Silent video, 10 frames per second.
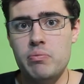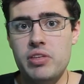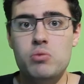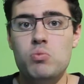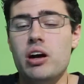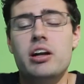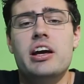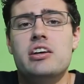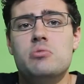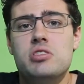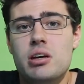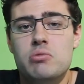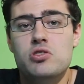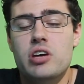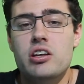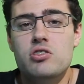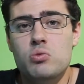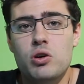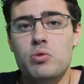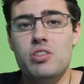In one case, it was demonstrated to
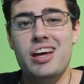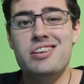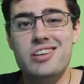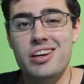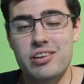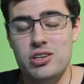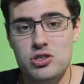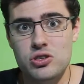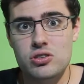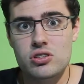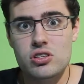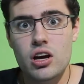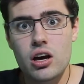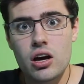work with engineering students.